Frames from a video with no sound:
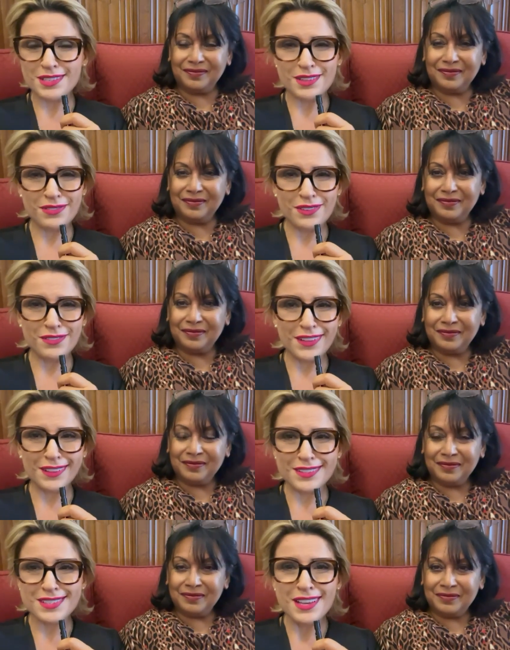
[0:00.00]
Speaker 1: in different
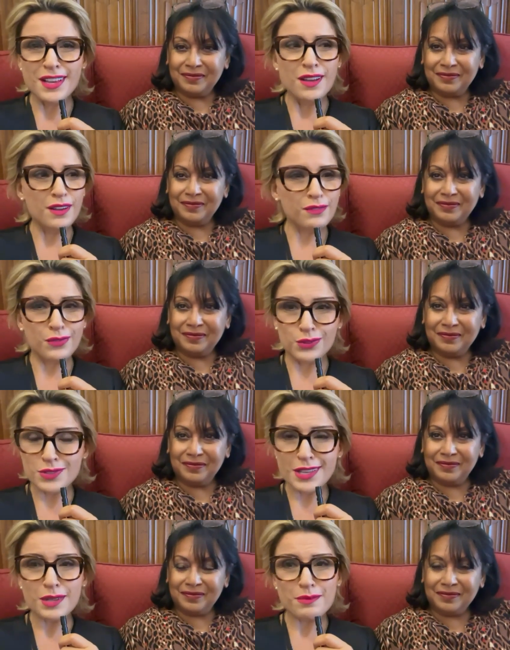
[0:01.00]
fields f
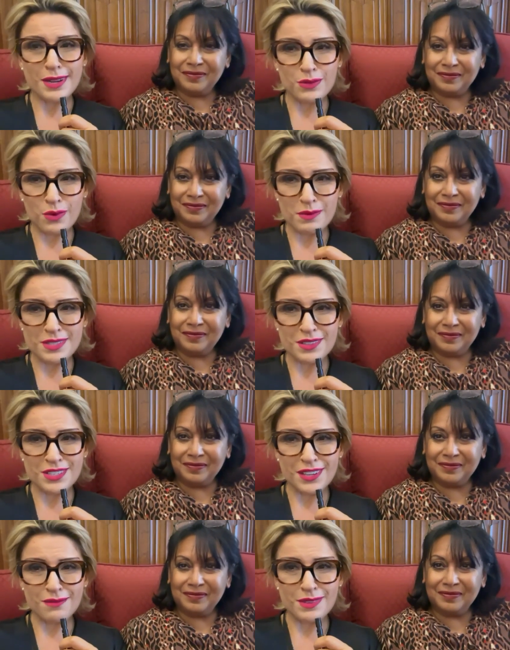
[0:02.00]
to celebrate women's
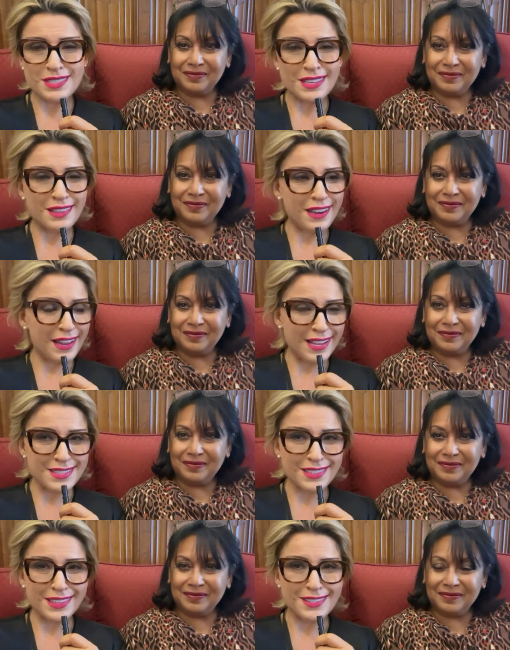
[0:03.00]
achievements and their
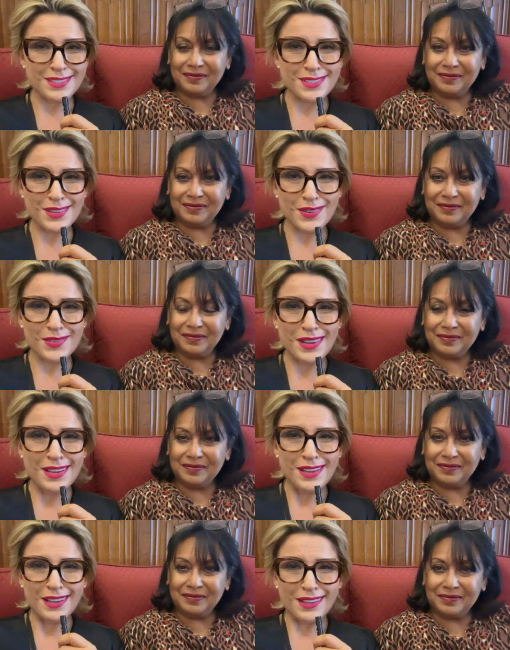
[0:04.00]
excellence. So
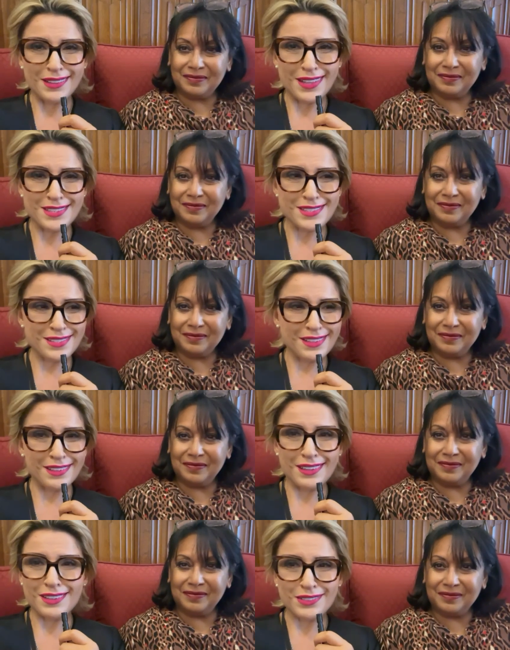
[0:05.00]
uh, that's
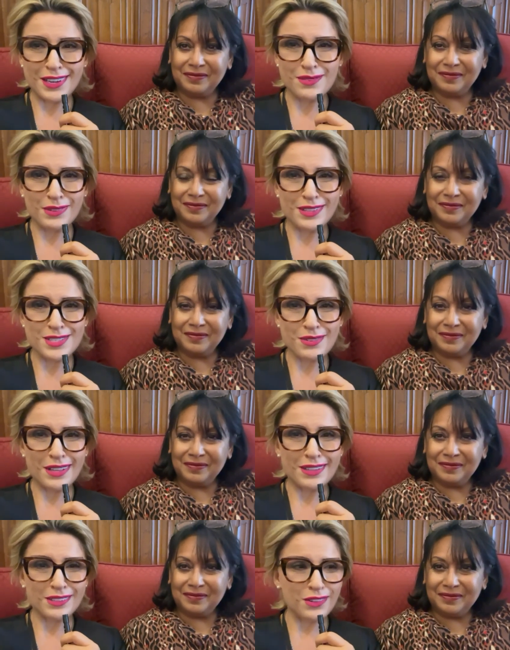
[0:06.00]
uh, incredible as
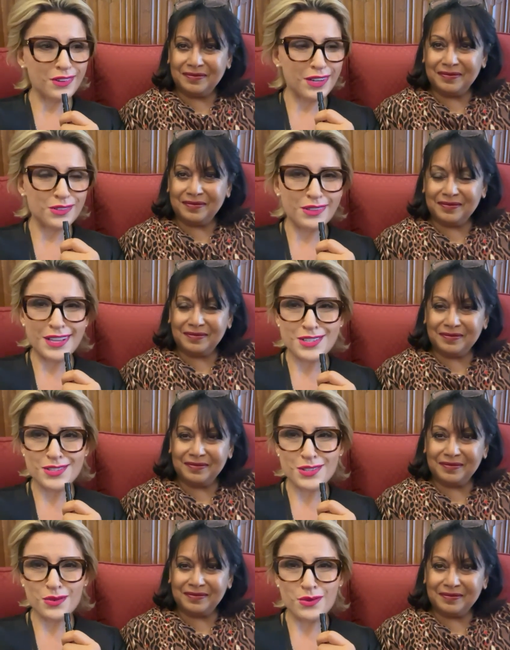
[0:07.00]
well, and
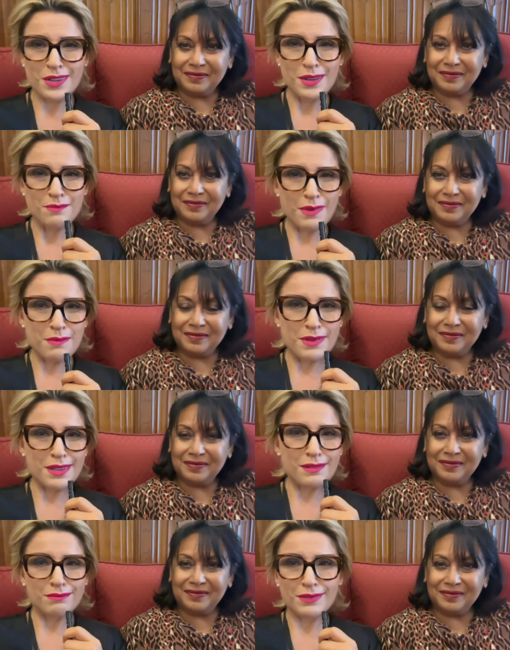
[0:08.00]
congratulations. So
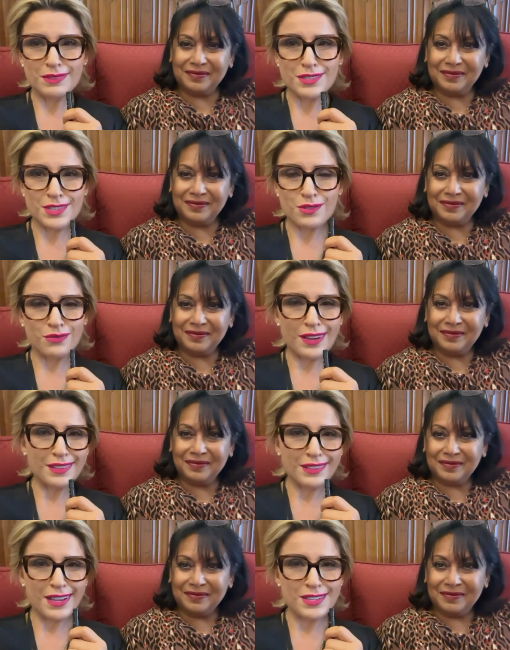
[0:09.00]
maybe just to
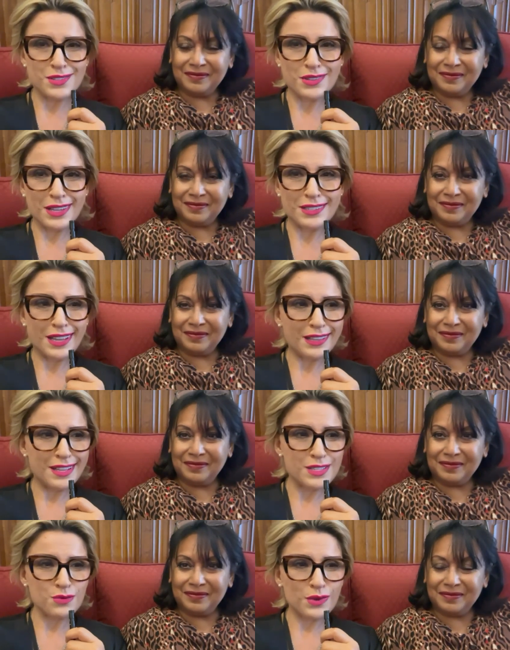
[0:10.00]
finalize, you can
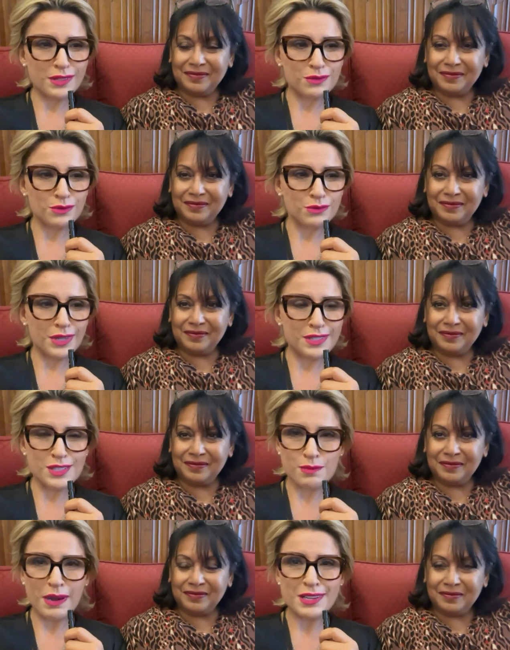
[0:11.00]
tell us what, what
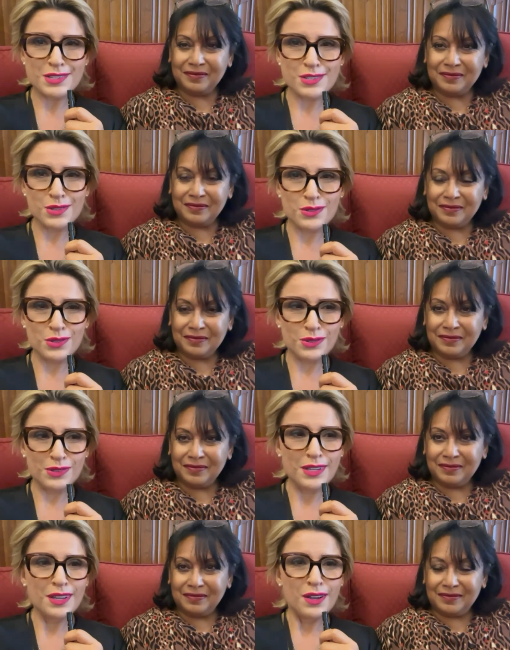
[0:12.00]
inspires you
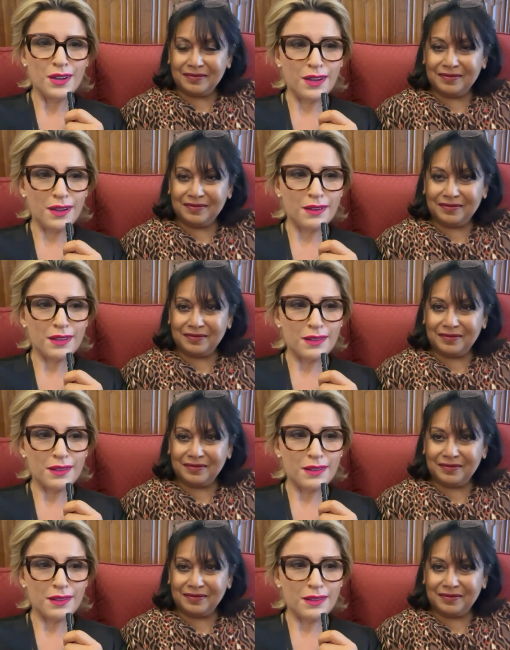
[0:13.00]
to, uh,